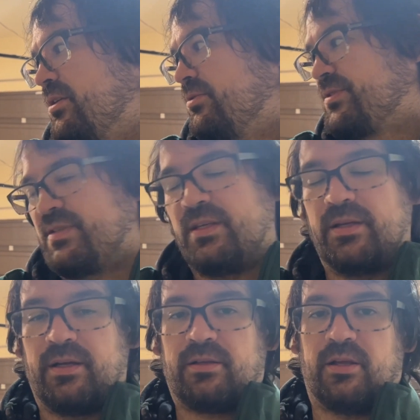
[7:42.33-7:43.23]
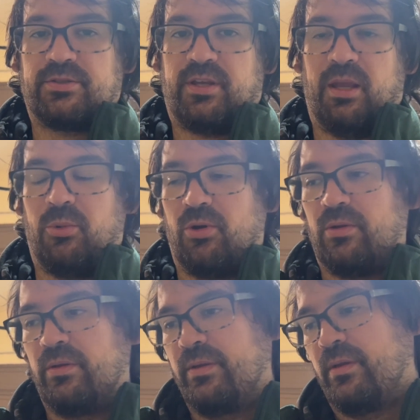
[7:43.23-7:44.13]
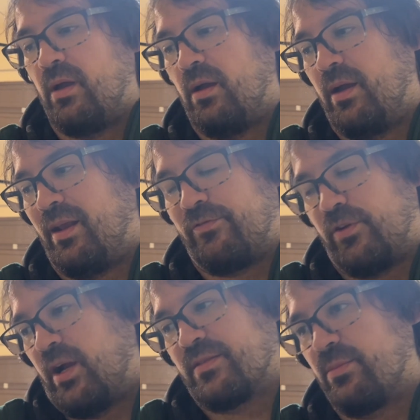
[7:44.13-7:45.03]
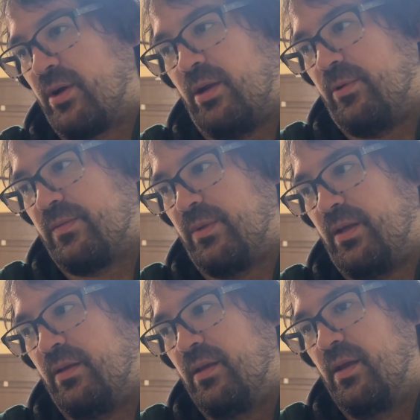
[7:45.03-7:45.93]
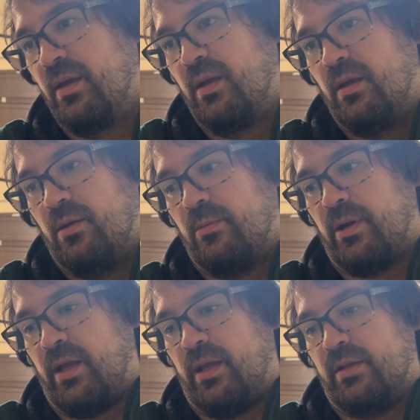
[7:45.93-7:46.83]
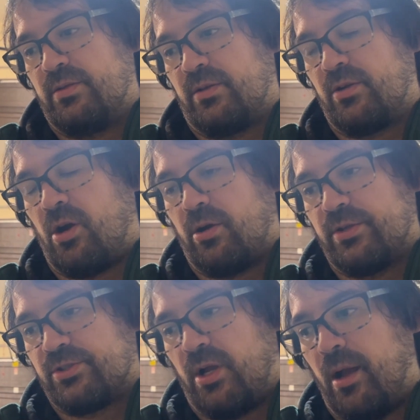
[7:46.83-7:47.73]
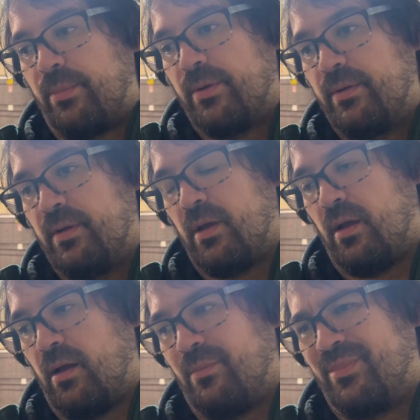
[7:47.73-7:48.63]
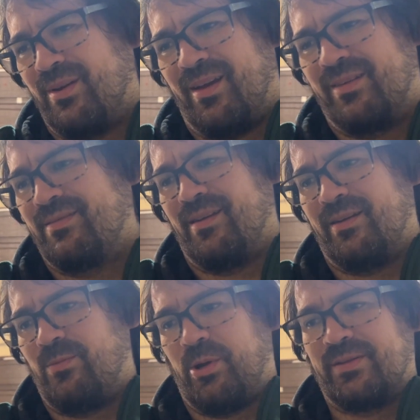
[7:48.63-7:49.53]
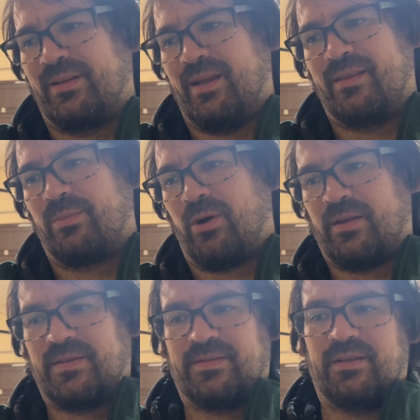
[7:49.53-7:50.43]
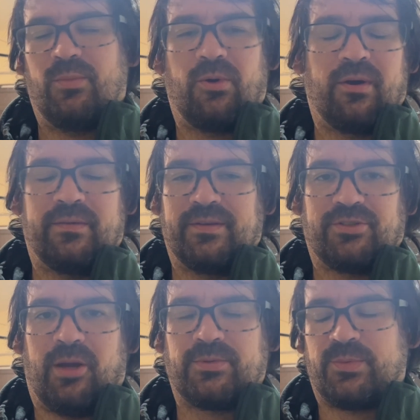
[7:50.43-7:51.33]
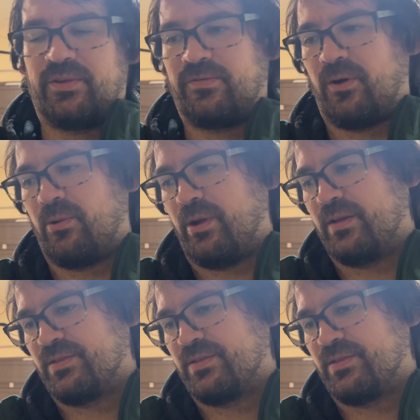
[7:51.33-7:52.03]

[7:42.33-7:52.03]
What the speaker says: Steeda clutch cable, and I forgot to bring it with me when I took the car to the shop. But I didn't want to delay the process anymore, and the shop's pretty far away.